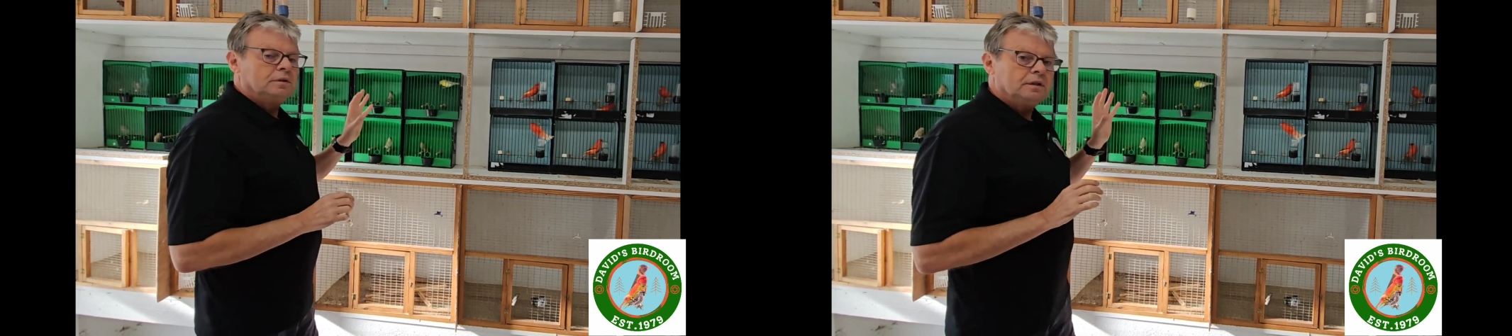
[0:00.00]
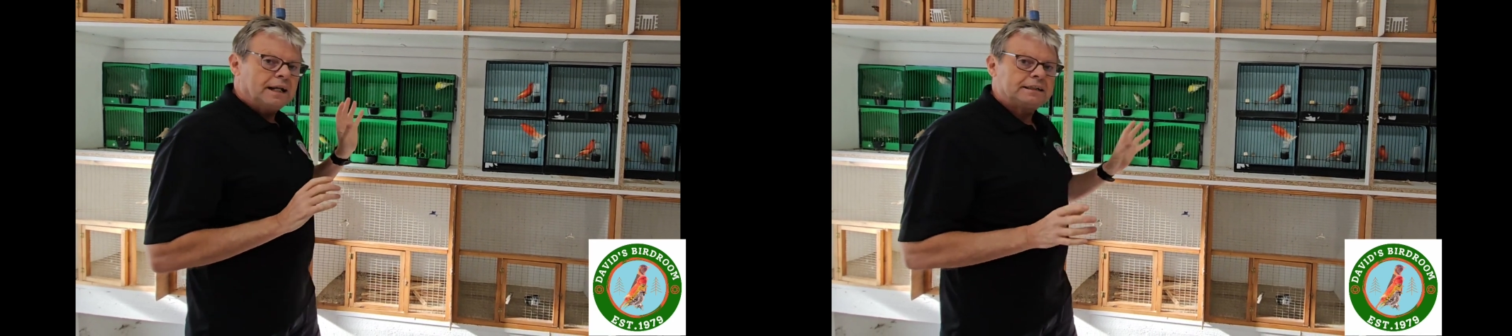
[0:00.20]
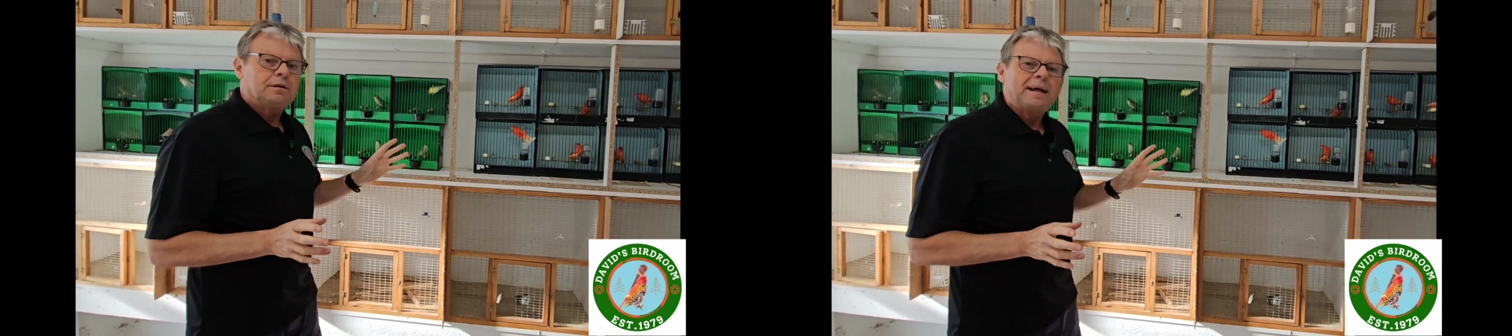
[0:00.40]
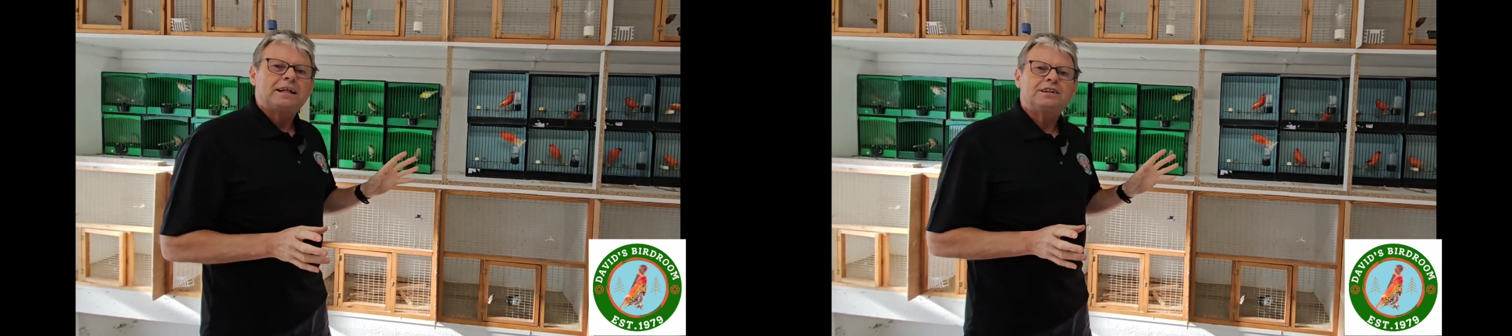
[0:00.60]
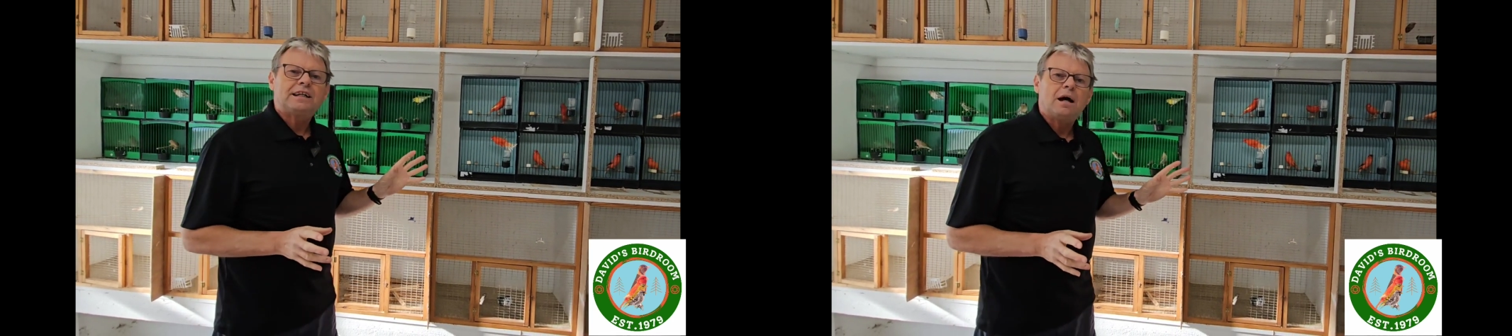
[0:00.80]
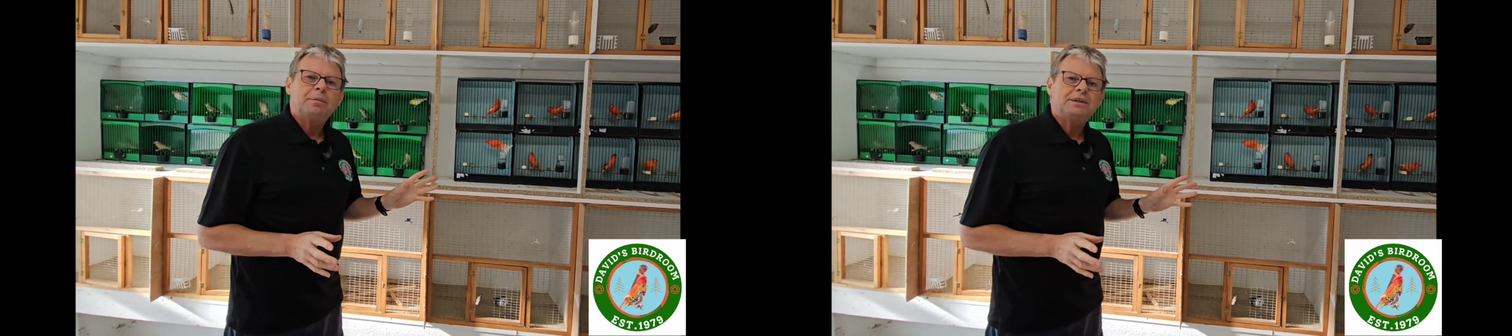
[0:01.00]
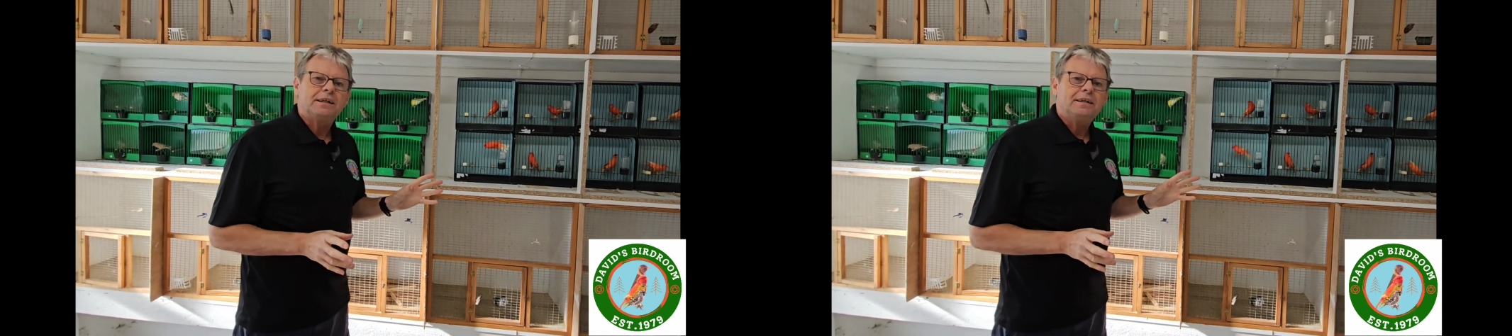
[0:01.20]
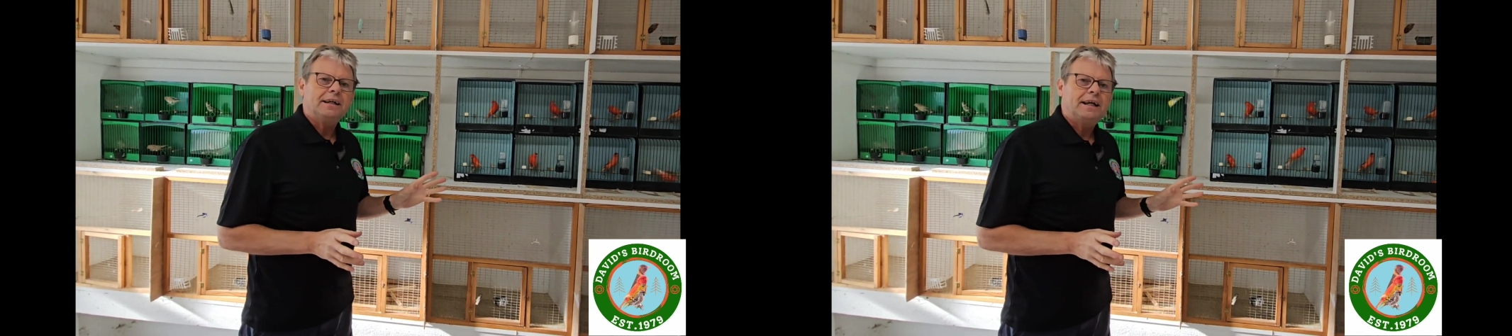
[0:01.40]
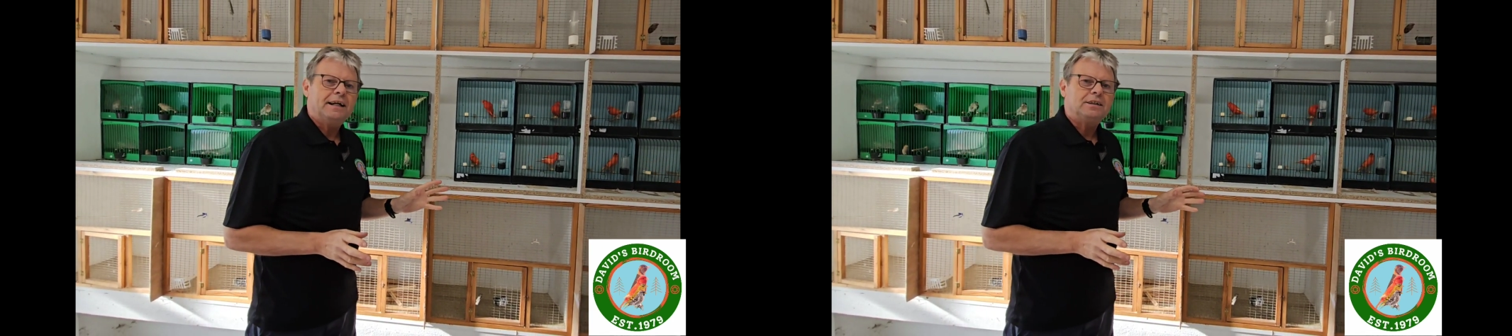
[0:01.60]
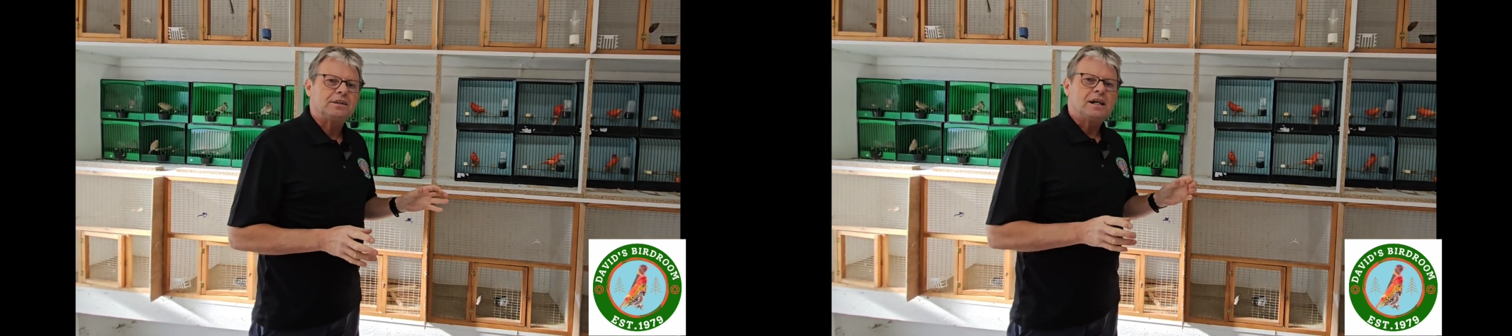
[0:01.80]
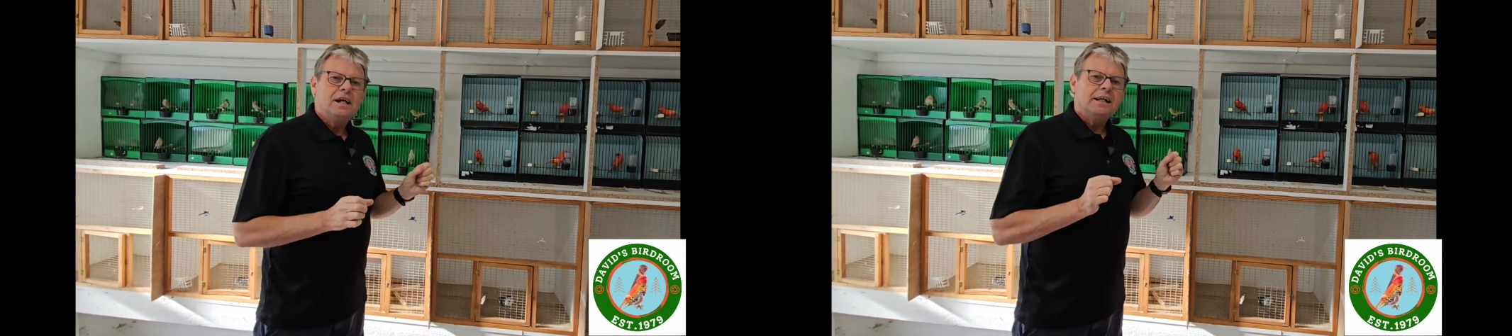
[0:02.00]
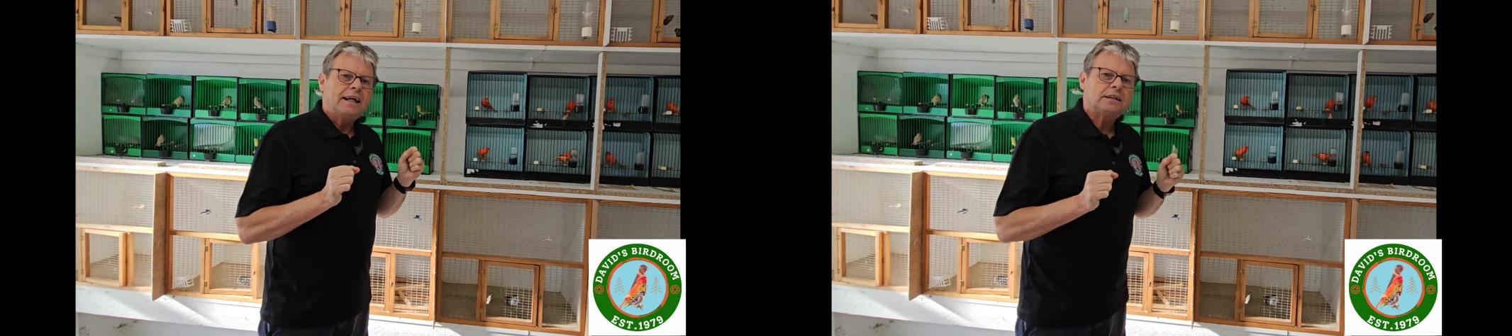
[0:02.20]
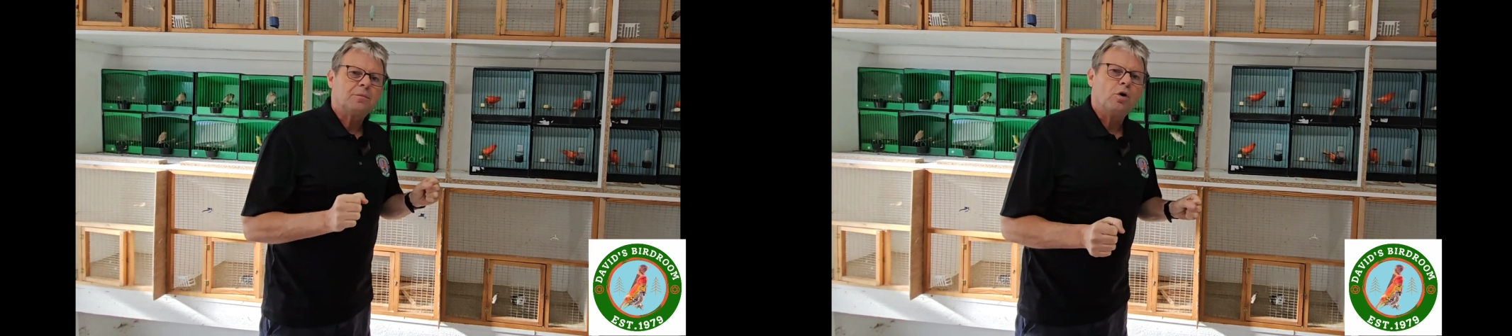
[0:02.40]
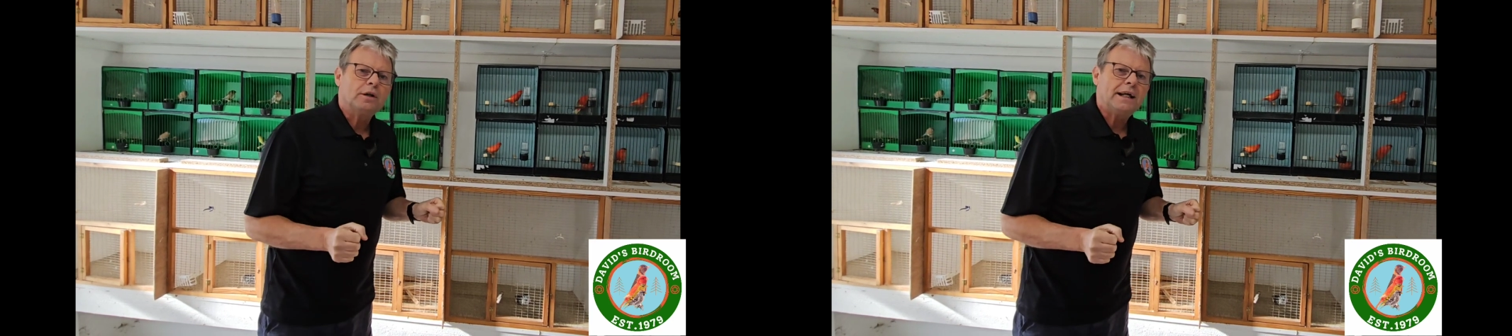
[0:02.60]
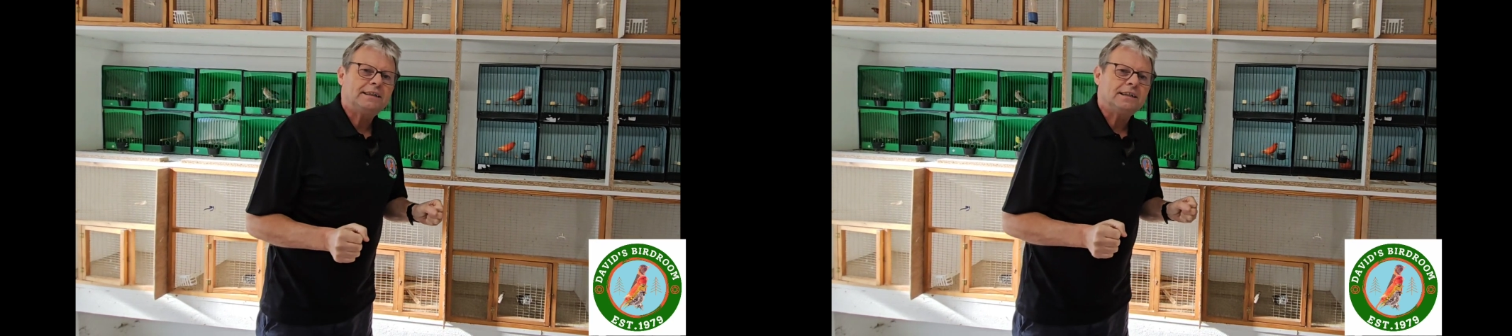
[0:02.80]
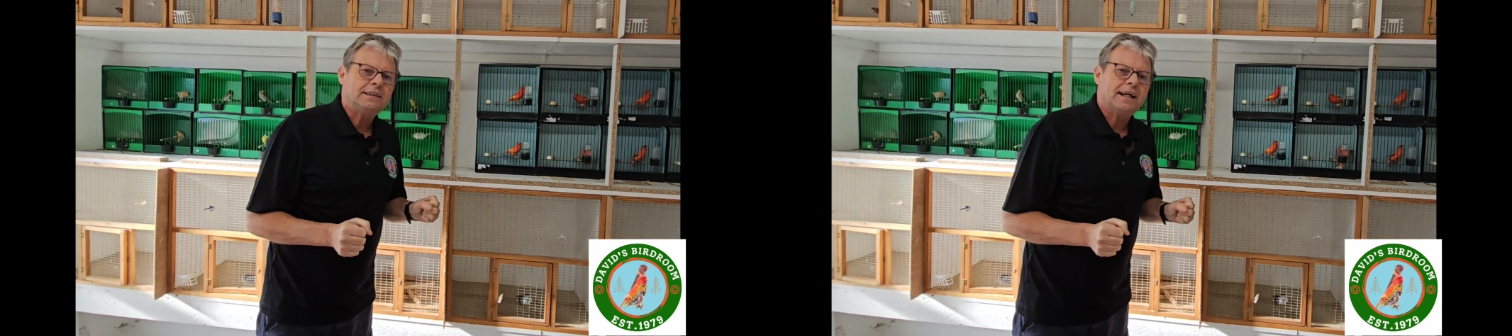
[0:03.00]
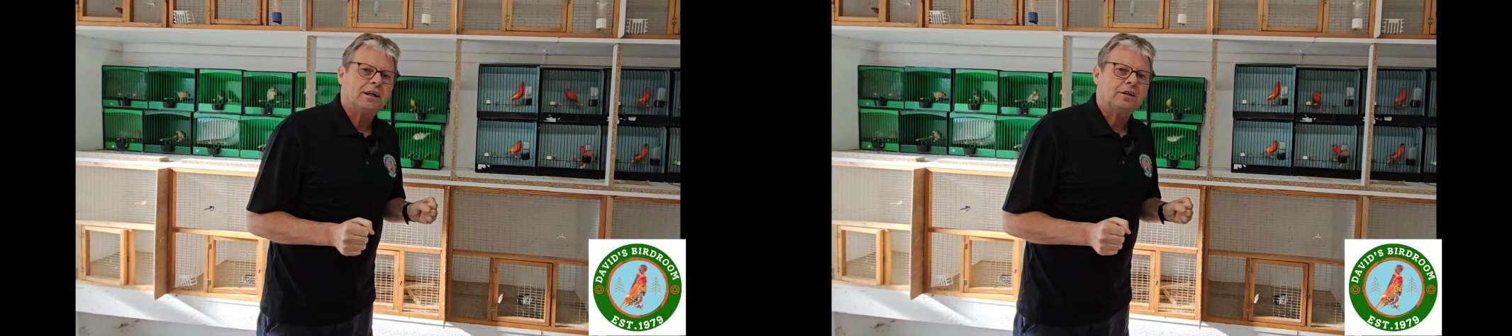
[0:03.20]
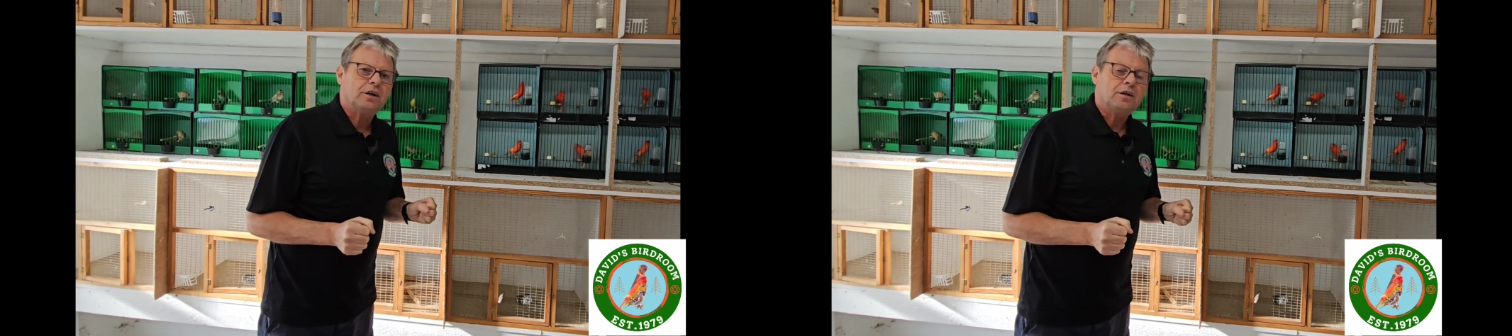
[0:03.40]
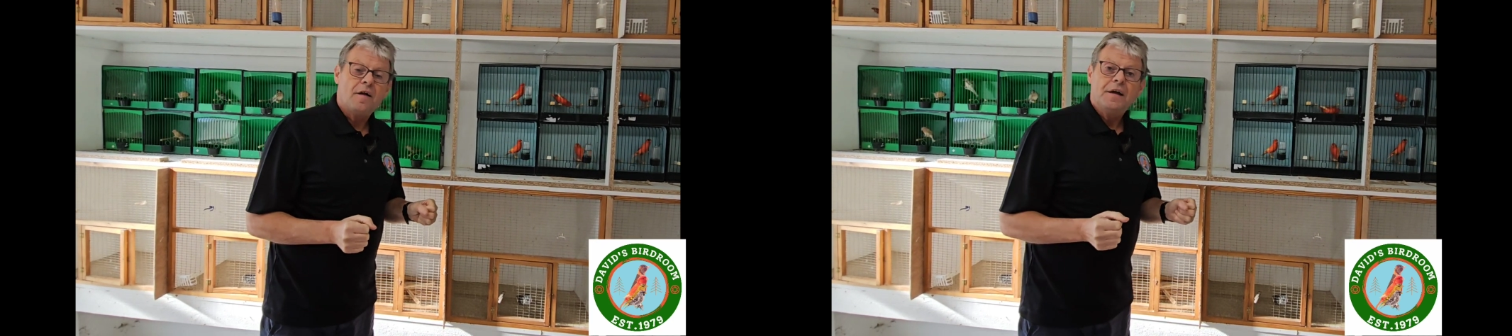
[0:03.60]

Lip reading: let them get established into the cages, get them all nicely settled down.